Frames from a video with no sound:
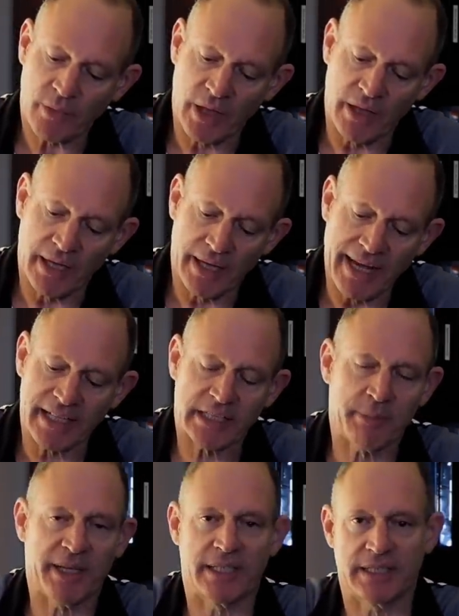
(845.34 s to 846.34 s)
The
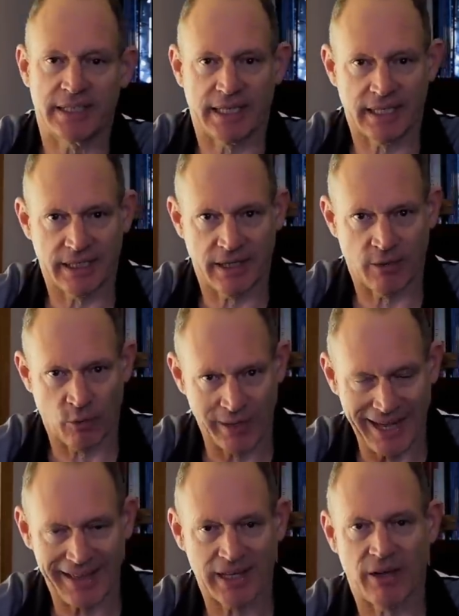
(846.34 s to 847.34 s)
gunsmiths and all
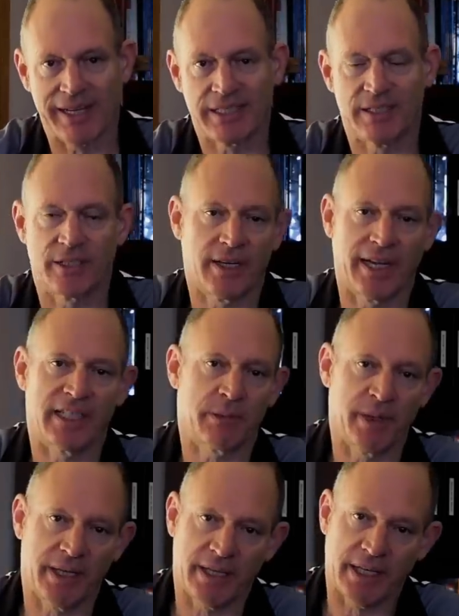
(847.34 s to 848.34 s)
the other licenses, so
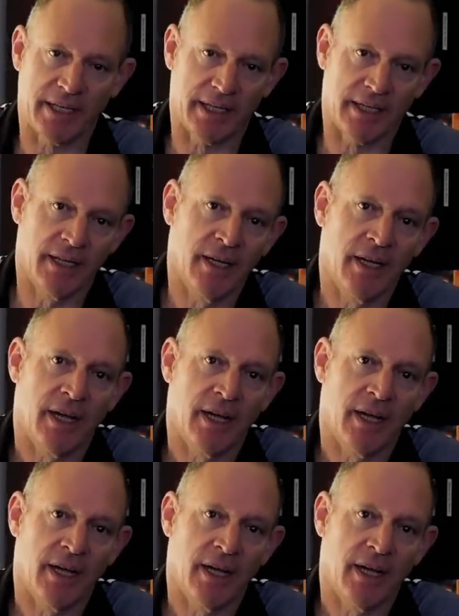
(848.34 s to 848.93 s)
gunsmithing